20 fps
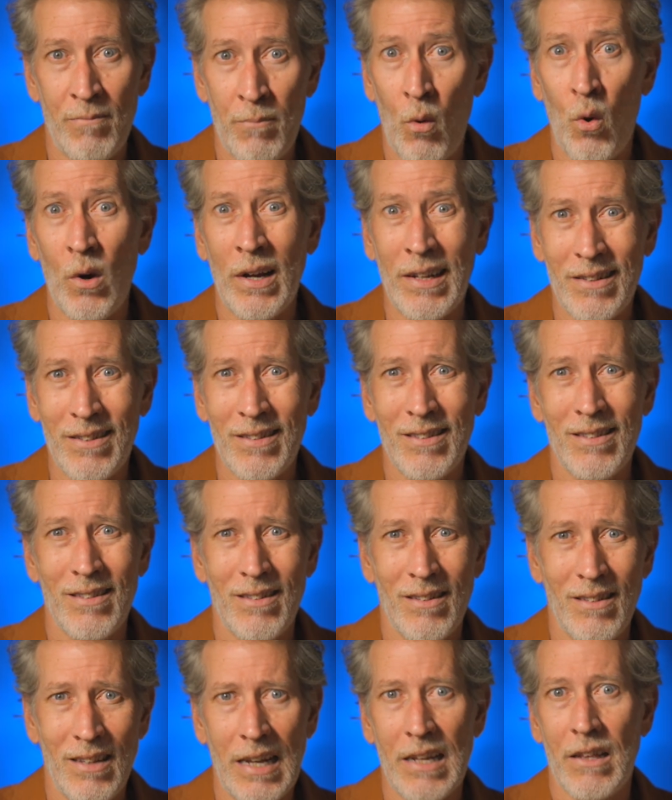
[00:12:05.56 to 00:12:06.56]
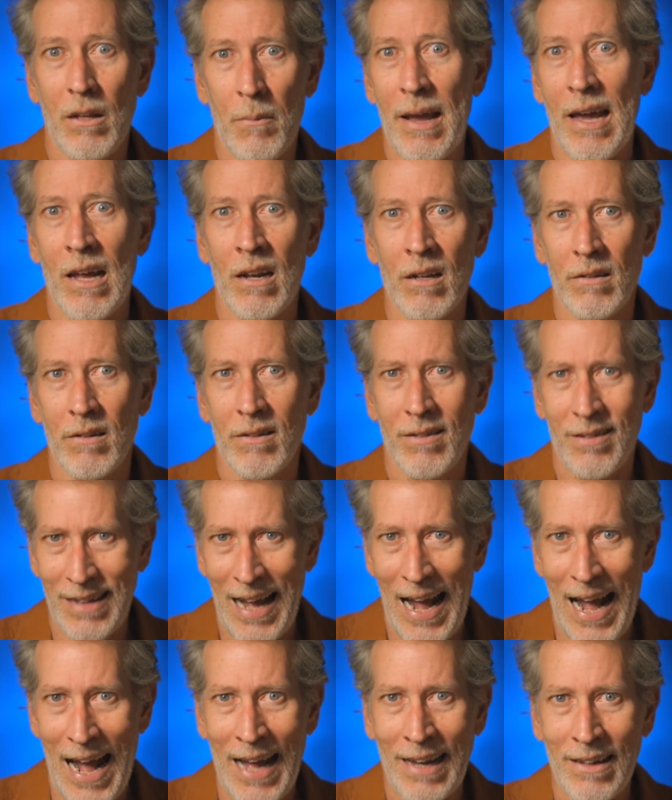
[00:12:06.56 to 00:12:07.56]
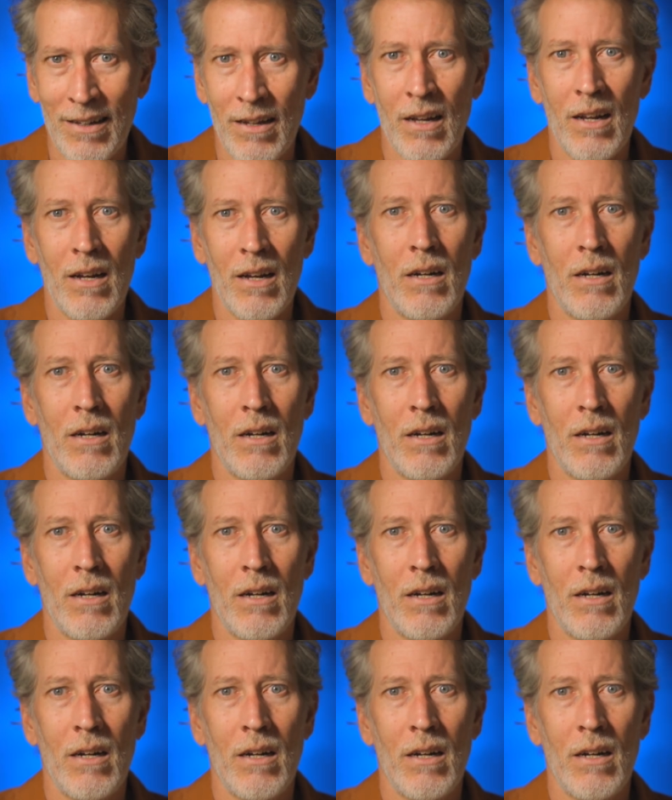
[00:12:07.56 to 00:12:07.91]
points in the mana stat,